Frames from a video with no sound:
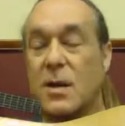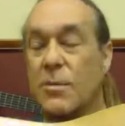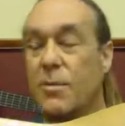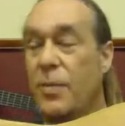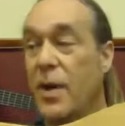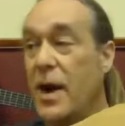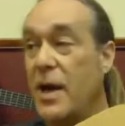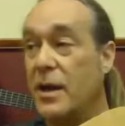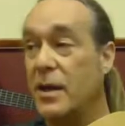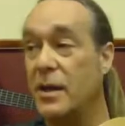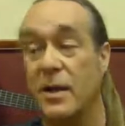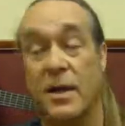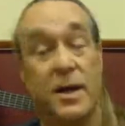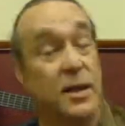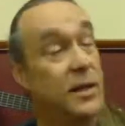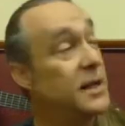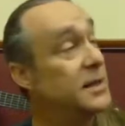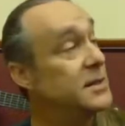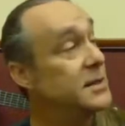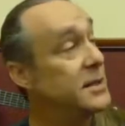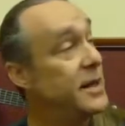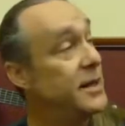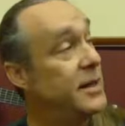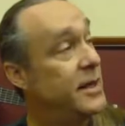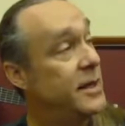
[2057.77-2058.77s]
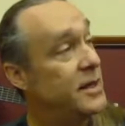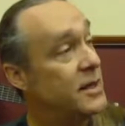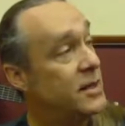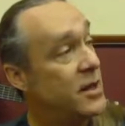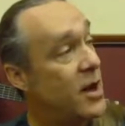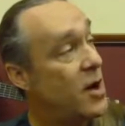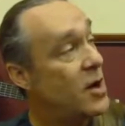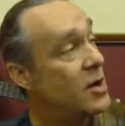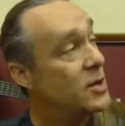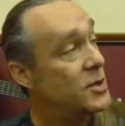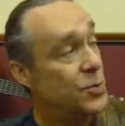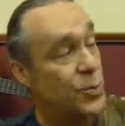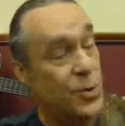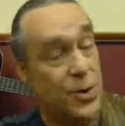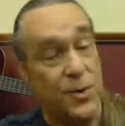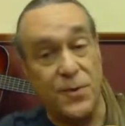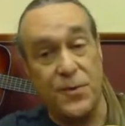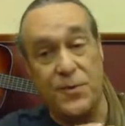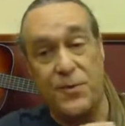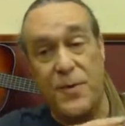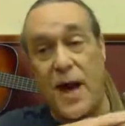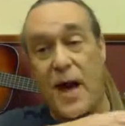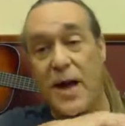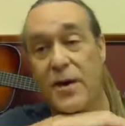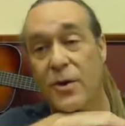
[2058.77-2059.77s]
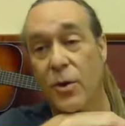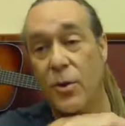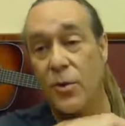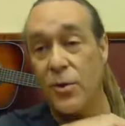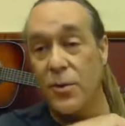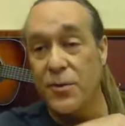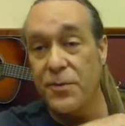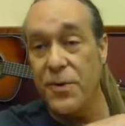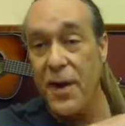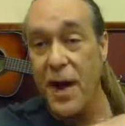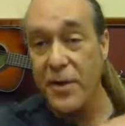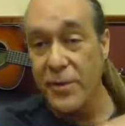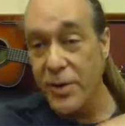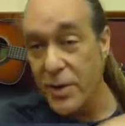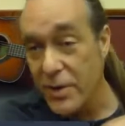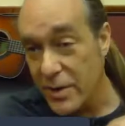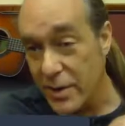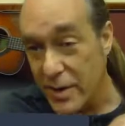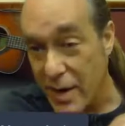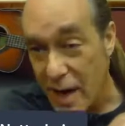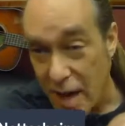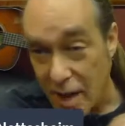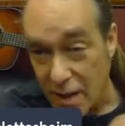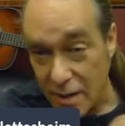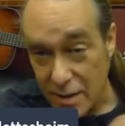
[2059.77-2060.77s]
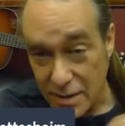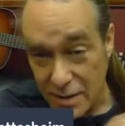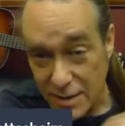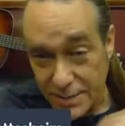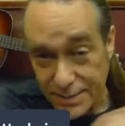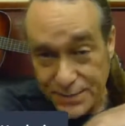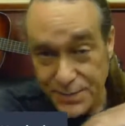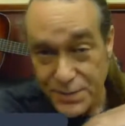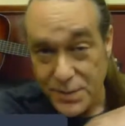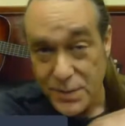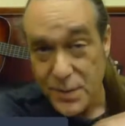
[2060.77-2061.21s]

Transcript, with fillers: mm-hmm. but let's say the guitar is worth five, over five hundred dollars.